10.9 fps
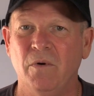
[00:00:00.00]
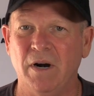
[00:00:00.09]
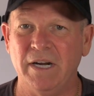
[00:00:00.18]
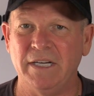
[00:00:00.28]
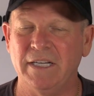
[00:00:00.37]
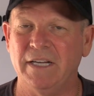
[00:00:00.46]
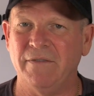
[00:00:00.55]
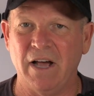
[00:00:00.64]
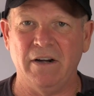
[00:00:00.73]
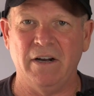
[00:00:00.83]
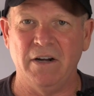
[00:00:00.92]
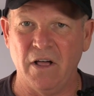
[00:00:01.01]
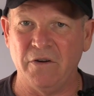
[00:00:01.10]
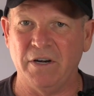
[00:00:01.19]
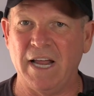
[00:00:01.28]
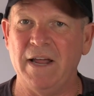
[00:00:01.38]
where I give out
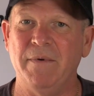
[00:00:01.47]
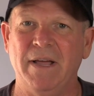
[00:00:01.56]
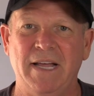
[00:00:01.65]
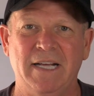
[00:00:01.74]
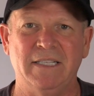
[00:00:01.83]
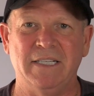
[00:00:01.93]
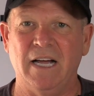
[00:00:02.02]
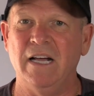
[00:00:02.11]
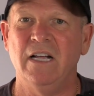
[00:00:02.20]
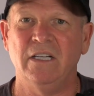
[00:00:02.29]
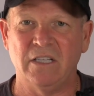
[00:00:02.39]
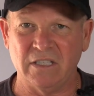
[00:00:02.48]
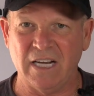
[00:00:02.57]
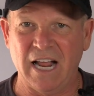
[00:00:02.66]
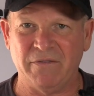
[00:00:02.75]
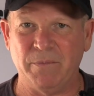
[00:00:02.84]
another game and uh,
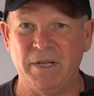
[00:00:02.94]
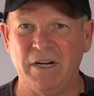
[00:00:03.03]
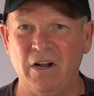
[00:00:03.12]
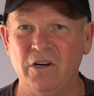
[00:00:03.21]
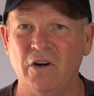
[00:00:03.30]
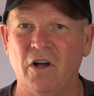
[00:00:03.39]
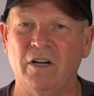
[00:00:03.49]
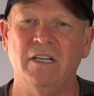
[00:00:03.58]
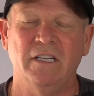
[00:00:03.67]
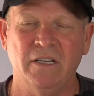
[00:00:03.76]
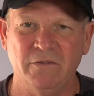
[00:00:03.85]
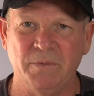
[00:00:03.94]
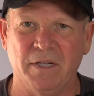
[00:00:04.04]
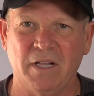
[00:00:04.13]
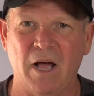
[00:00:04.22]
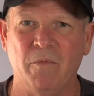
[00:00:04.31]
doesn't have to be an underdog, gives
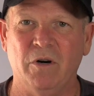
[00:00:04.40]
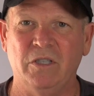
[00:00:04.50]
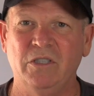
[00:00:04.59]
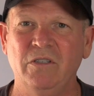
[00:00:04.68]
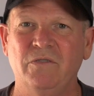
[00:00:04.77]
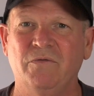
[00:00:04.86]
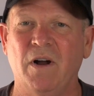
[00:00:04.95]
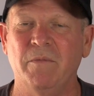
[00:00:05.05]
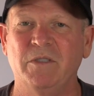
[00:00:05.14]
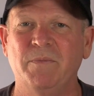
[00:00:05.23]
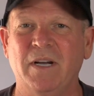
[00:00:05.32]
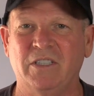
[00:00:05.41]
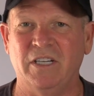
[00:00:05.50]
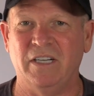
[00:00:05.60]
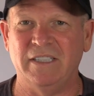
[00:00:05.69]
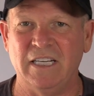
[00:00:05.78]
me a lot more to choose from,
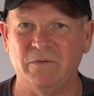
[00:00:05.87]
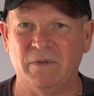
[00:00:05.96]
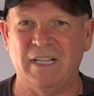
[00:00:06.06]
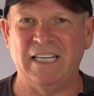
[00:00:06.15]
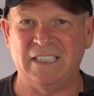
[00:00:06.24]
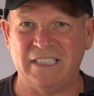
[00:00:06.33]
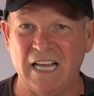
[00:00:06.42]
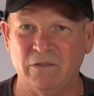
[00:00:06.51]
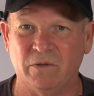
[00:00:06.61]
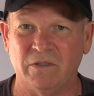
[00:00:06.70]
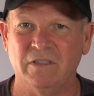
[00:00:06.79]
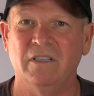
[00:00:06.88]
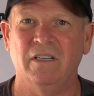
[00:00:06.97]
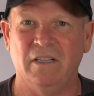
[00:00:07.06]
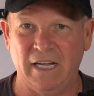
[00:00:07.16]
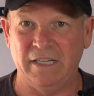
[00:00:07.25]
especially on days with light schedules
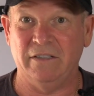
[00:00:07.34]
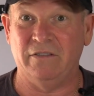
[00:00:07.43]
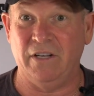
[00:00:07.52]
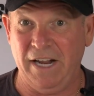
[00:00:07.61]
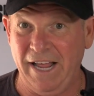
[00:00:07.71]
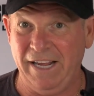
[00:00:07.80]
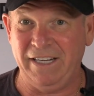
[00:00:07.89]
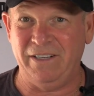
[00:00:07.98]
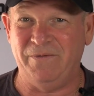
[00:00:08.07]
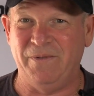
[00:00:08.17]
like today.